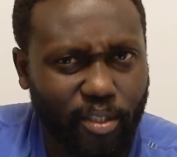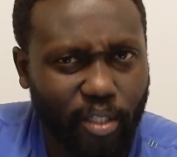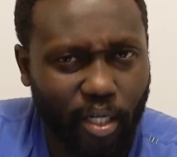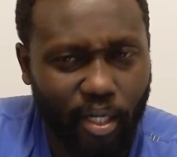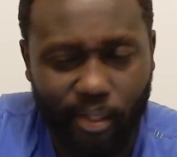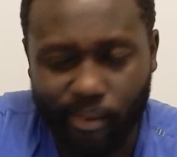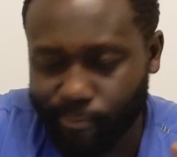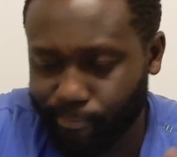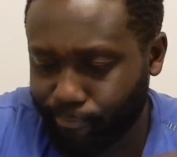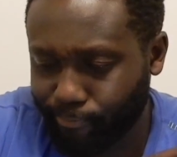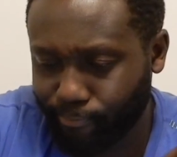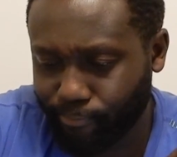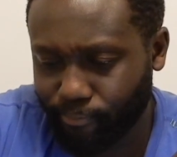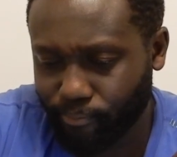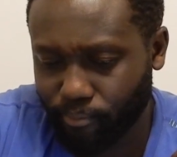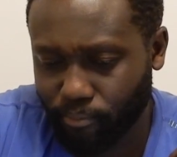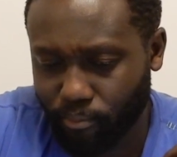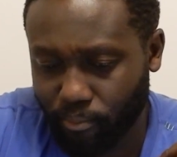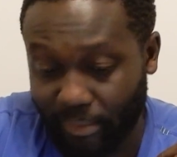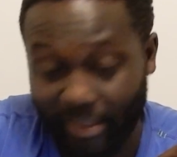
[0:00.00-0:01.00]
Um,
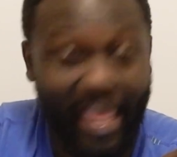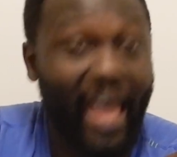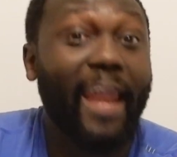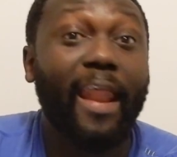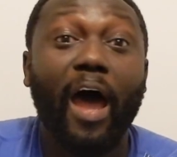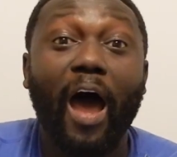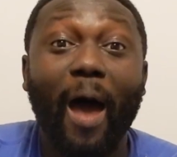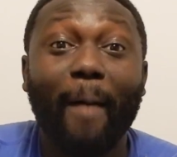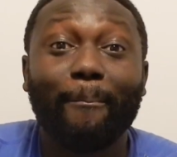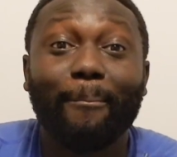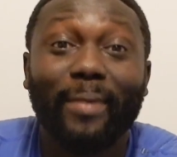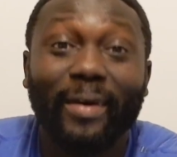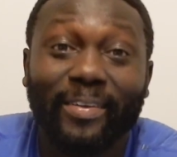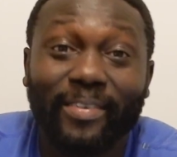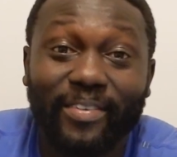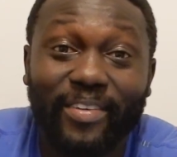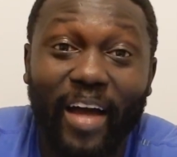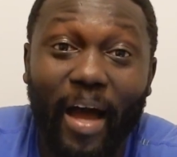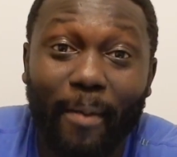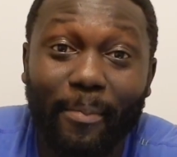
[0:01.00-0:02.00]
that hot
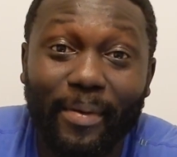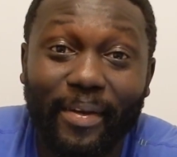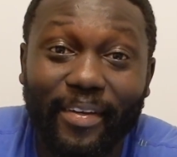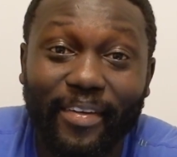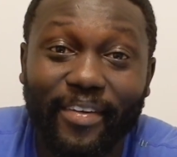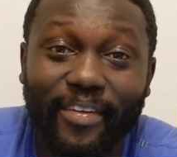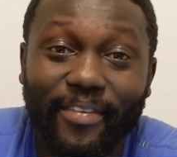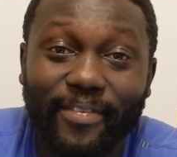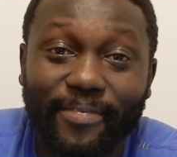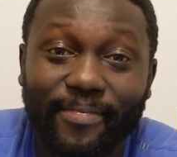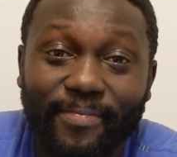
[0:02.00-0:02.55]
button topic.